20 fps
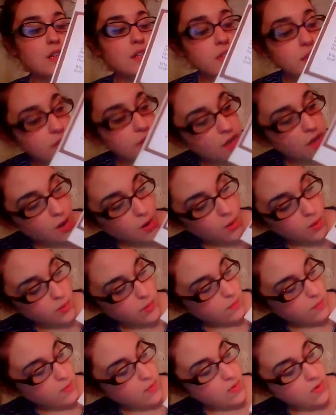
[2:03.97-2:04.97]

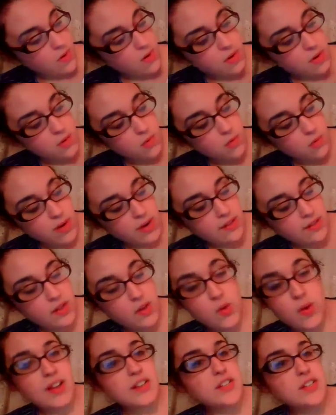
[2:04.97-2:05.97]
So one of the
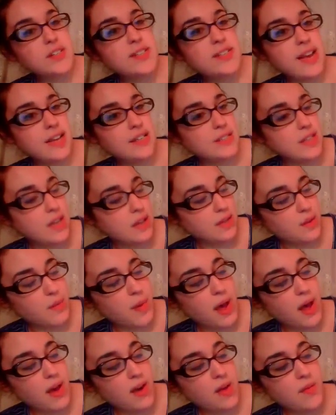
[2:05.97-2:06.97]
questions asked on the
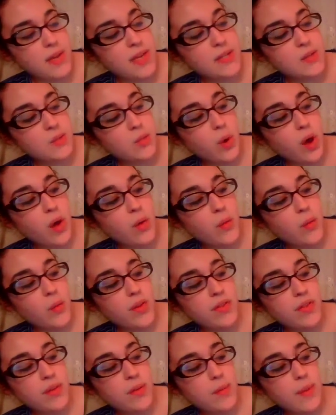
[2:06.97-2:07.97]
bottom is, why
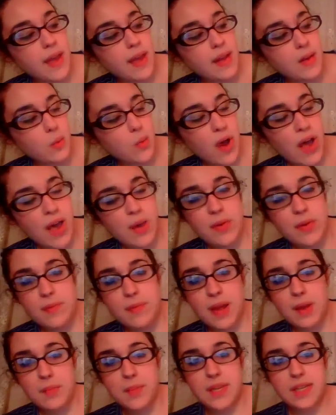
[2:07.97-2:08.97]
would
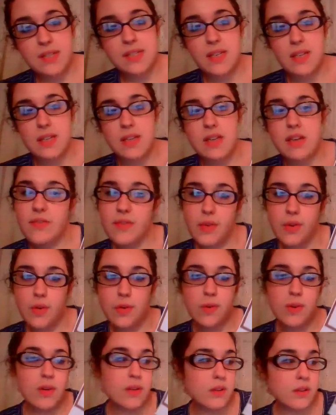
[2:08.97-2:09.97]
men be stealing
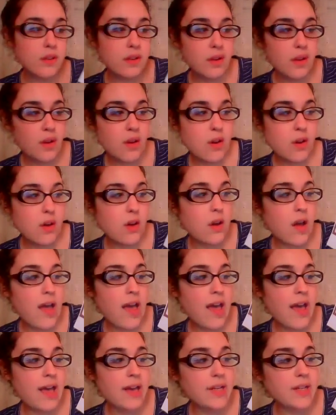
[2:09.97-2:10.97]
food?
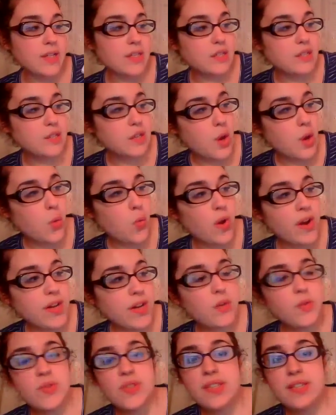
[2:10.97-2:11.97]
And what do
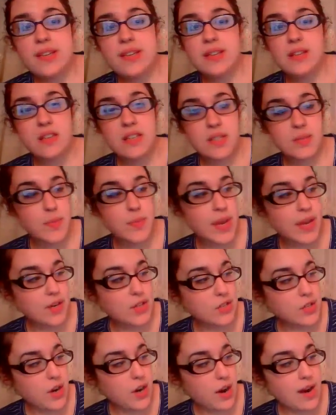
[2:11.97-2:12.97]
you see in this
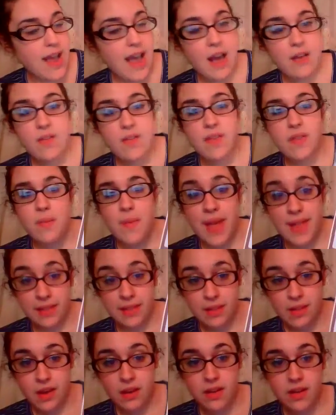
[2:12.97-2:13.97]
picture? How do the men
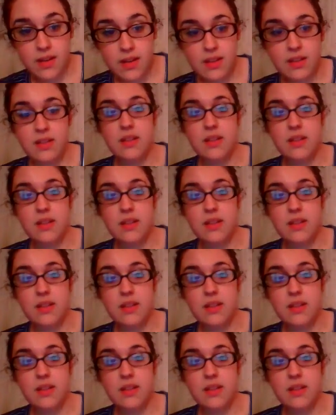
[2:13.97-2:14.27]
look?